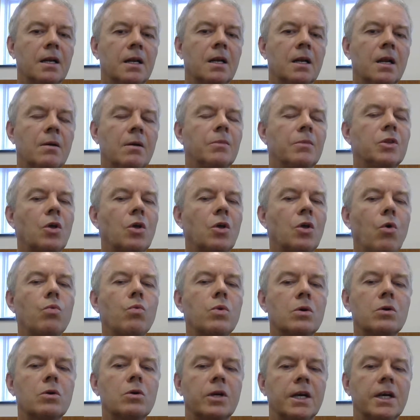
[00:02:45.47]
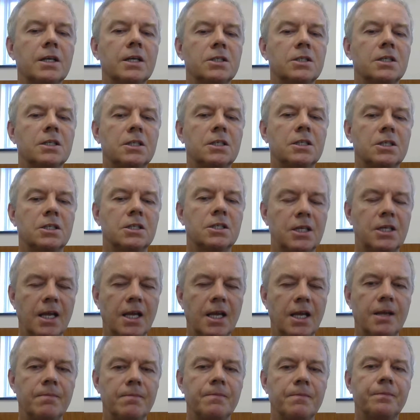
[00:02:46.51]
But the whole world has these
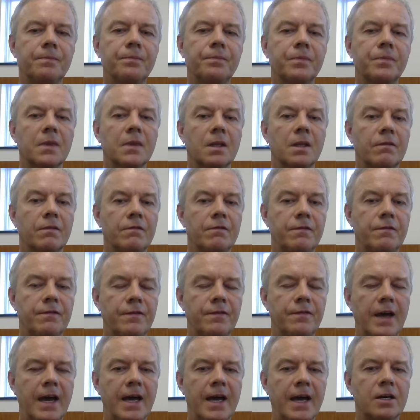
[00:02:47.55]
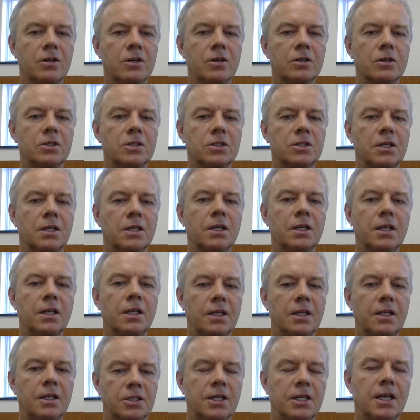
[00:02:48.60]
same factors, the
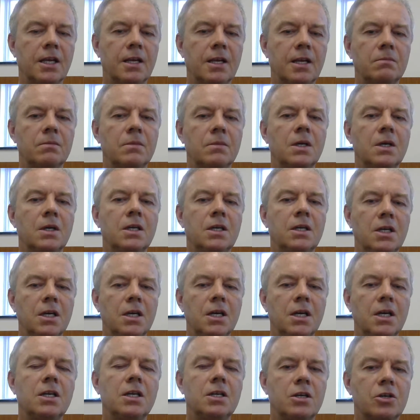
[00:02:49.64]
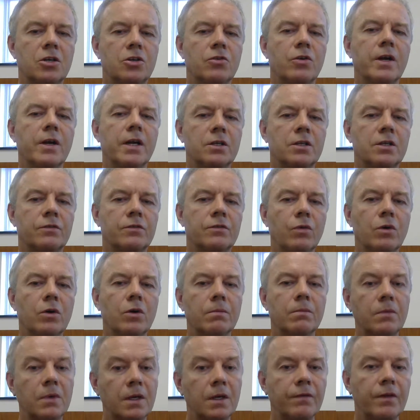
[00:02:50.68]
same need to transform
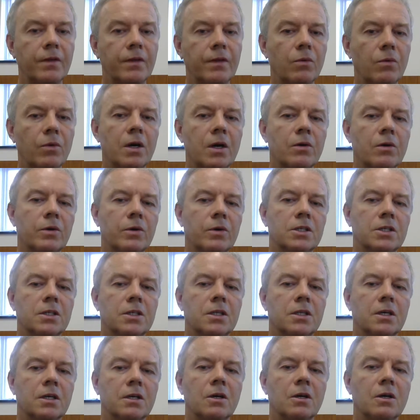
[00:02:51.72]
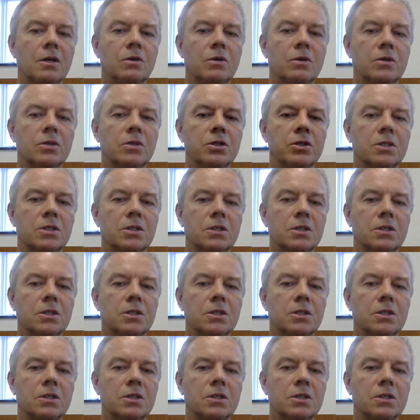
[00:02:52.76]
if they want to reach their goals.